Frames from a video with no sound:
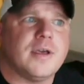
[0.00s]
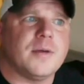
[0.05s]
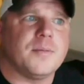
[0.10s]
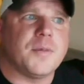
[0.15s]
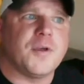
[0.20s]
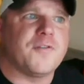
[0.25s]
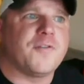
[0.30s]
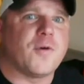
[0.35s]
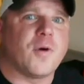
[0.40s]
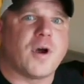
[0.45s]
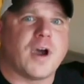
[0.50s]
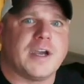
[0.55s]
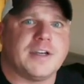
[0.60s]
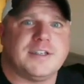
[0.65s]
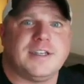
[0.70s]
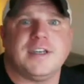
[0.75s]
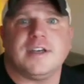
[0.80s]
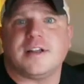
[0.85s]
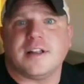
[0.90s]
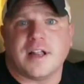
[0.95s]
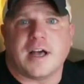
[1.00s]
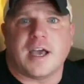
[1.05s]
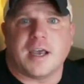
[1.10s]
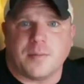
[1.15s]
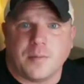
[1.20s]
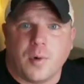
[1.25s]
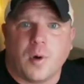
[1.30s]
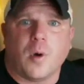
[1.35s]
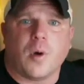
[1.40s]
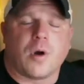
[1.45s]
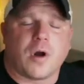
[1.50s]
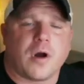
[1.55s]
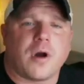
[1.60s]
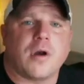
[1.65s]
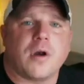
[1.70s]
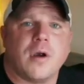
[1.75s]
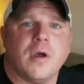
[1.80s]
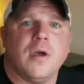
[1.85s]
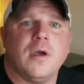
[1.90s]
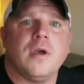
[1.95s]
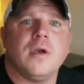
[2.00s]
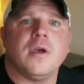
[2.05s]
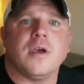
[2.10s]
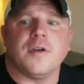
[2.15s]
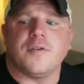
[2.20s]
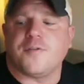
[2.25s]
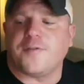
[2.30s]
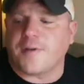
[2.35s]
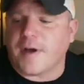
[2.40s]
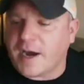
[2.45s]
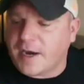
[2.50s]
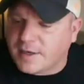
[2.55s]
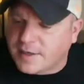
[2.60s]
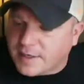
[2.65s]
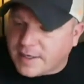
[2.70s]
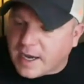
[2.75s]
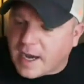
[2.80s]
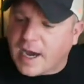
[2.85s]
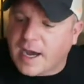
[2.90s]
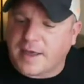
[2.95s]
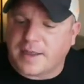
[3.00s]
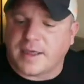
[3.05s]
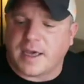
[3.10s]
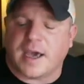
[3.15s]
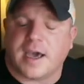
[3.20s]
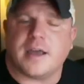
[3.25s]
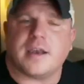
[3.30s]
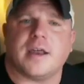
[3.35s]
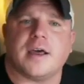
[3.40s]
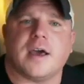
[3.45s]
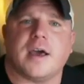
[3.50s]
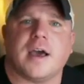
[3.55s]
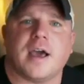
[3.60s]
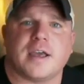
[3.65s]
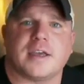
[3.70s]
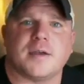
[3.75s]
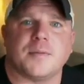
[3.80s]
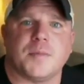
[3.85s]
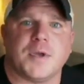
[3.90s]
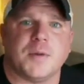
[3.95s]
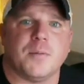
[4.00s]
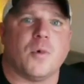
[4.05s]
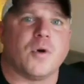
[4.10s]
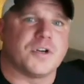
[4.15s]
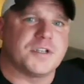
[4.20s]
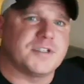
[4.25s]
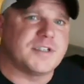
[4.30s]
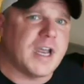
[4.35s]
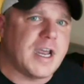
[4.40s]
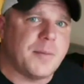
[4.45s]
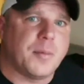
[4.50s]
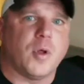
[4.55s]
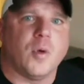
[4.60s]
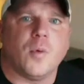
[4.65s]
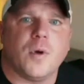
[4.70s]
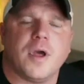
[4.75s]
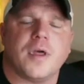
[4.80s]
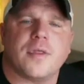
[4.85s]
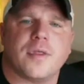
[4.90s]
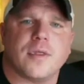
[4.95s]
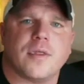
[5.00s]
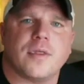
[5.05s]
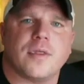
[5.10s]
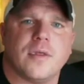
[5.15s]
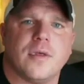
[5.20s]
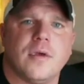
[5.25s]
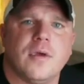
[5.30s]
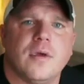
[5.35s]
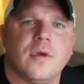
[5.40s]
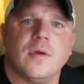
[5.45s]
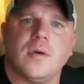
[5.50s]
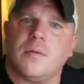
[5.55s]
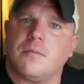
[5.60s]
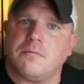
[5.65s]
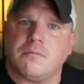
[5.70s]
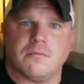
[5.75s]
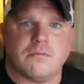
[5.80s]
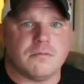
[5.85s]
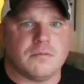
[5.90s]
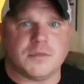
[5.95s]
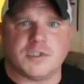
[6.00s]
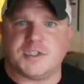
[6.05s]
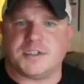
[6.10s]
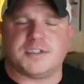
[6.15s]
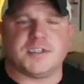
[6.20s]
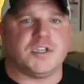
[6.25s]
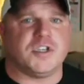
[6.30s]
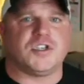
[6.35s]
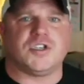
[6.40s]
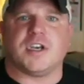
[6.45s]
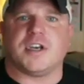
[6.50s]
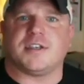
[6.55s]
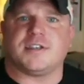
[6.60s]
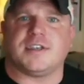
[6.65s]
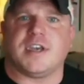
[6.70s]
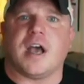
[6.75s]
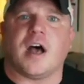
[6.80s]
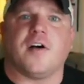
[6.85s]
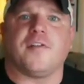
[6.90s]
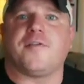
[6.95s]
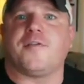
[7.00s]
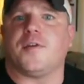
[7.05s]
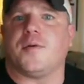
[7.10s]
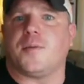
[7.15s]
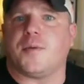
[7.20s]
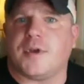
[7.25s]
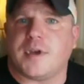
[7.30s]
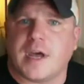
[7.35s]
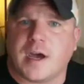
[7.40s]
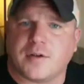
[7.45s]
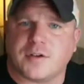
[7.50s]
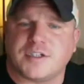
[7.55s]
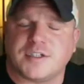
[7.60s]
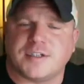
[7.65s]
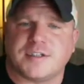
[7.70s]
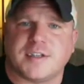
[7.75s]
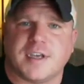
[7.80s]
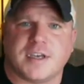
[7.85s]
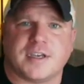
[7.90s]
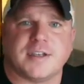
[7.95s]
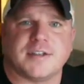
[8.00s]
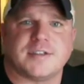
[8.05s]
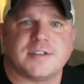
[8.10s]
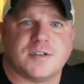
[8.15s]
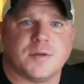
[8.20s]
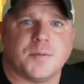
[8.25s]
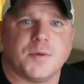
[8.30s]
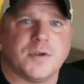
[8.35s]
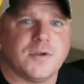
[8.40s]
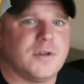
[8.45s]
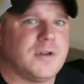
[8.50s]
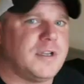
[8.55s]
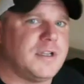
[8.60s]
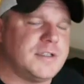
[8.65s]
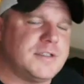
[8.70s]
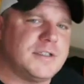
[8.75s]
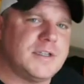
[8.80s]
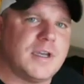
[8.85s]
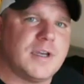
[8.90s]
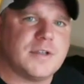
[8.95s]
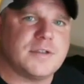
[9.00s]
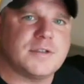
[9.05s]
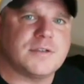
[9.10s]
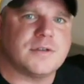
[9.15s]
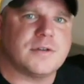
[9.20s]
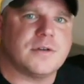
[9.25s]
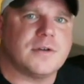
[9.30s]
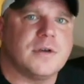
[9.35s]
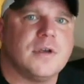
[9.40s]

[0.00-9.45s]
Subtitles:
before I decline more and find a guy that I can be more stable with. She sees you as the alpha, but now she's thinking stability is the answer.